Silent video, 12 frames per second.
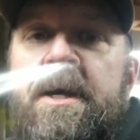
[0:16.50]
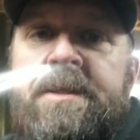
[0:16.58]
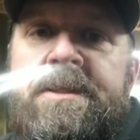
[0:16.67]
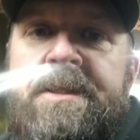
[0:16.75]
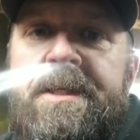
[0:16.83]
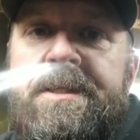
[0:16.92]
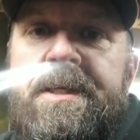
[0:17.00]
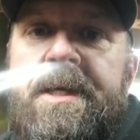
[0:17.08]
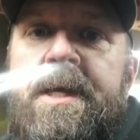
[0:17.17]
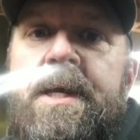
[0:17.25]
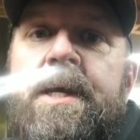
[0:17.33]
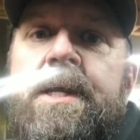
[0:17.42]

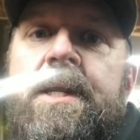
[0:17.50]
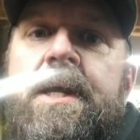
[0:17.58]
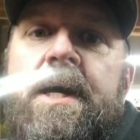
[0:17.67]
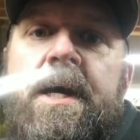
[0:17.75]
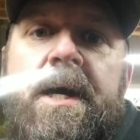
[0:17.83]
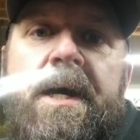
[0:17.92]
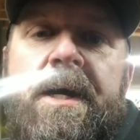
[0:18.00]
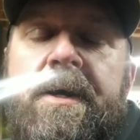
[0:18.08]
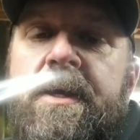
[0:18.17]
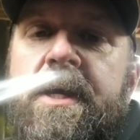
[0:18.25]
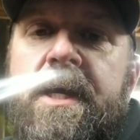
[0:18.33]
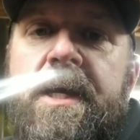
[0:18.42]

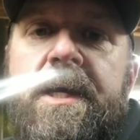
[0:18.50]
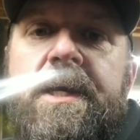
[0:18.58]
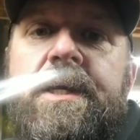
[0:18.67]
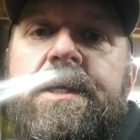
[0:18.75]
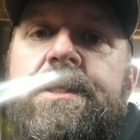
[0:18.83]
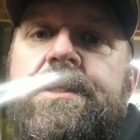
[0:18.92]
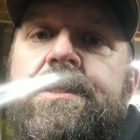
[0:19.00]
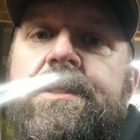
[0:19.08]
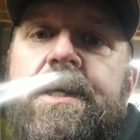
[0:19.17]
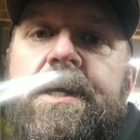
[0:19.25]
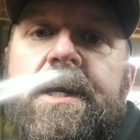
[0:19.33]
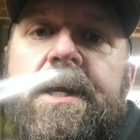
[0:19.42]
season, kids,
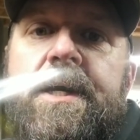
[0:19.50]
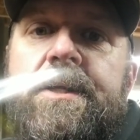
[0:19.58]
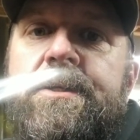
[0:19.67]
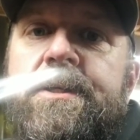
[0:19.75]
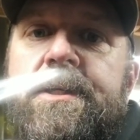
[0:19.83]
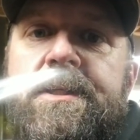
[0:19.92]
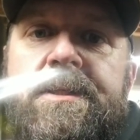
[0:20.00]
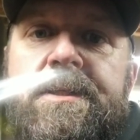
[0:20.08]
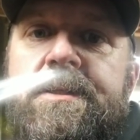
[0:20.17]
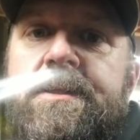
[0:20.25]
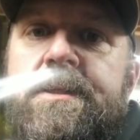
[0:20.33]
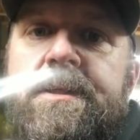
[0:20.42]
just
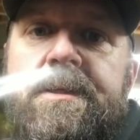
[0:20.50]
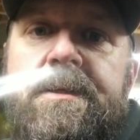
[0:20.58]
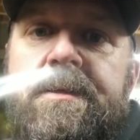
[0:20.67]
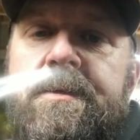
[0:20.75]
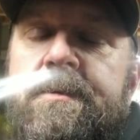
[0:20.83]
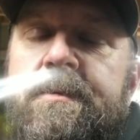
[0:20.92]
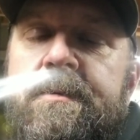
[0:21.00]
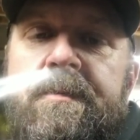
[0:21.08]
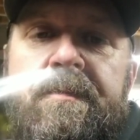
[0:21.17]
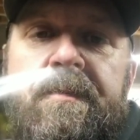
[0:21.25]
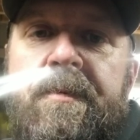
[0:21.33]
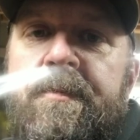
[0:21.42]

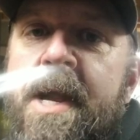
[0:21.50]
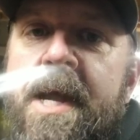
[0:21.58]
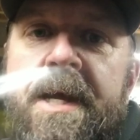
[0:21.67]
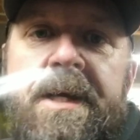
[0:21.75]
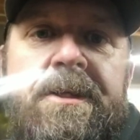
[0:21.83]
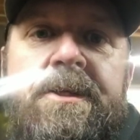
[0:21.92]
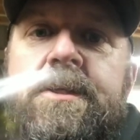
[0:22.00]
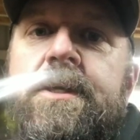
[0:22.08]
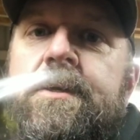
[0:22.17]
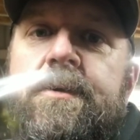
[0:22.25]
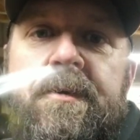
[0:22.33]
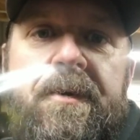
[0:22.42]
the ranch, the
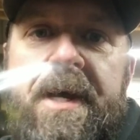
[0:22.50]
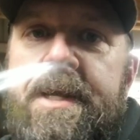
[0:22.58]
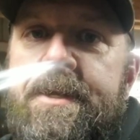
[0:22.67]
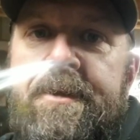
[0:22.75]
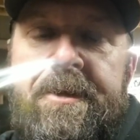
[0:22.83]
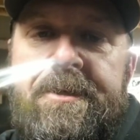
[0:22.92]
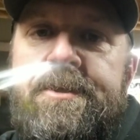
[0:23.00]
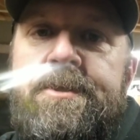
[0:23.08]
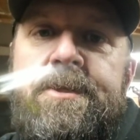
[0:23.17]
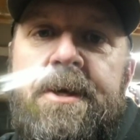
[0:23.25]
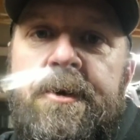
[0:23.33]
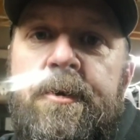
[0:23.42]
whole nine yards.
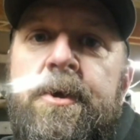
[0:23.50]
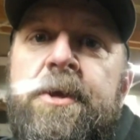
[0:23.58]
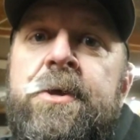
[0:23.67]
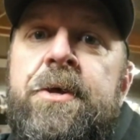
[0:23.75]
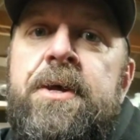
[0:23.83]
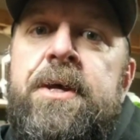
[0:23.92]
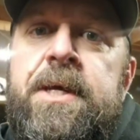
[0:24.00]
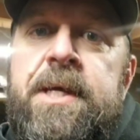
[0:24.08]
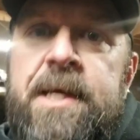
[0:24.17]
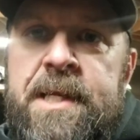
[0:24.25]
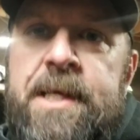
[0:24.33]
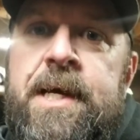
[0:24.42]
So
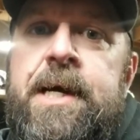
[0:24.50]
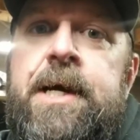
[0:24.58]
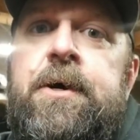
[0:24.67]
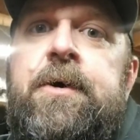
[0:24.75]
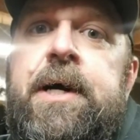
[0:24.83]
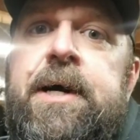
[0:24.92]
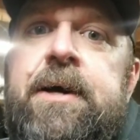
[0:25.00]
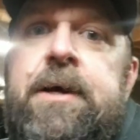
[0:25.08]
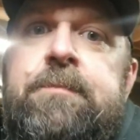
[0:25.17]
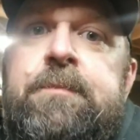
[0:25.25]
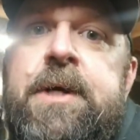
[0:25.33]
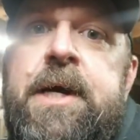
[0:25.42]
anyhow,
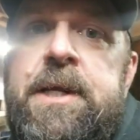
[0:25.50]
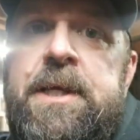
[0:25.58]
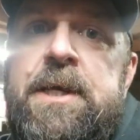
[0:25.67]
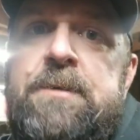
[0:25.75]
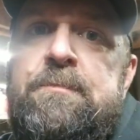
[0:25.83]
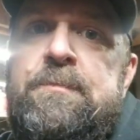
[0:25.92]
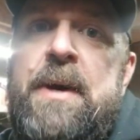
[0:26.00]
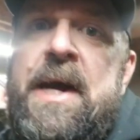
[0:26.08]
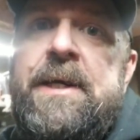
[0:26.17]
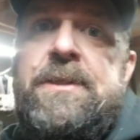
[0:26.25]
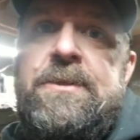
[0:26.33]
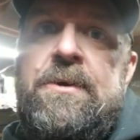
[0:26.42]
I'm kind of getting
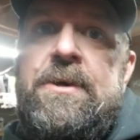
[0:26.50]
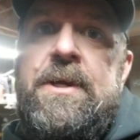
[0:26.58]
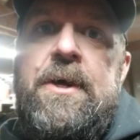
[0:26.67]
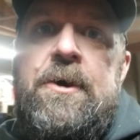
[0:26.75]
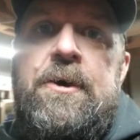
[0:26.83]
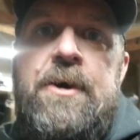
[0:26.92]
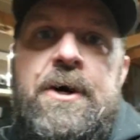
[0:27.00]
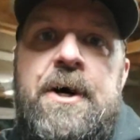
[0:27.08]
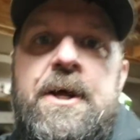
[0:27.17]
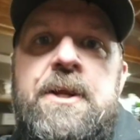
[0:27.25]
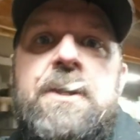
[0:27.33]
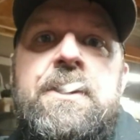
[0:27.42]
back started
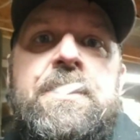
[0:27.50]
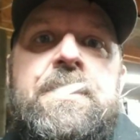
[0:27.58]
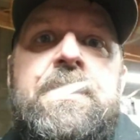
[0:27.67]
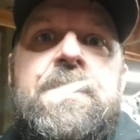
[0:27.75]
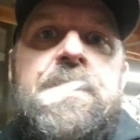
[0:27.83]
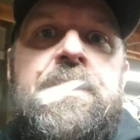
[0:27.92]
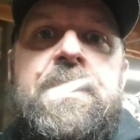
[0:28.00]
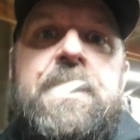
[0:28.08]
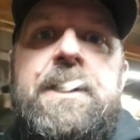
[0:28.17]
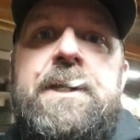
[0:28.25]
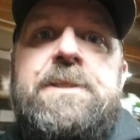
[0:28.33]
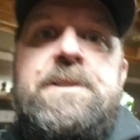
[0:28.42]
on
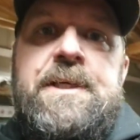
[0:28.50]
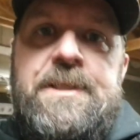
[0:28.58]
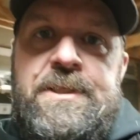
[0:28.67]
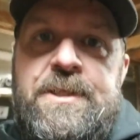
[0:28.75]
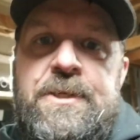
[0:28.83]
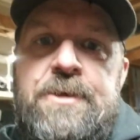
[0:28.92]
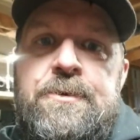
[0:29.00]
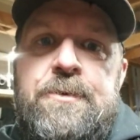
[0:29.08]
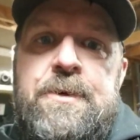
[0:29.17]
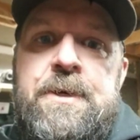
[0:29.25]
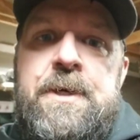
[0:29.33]
the 62.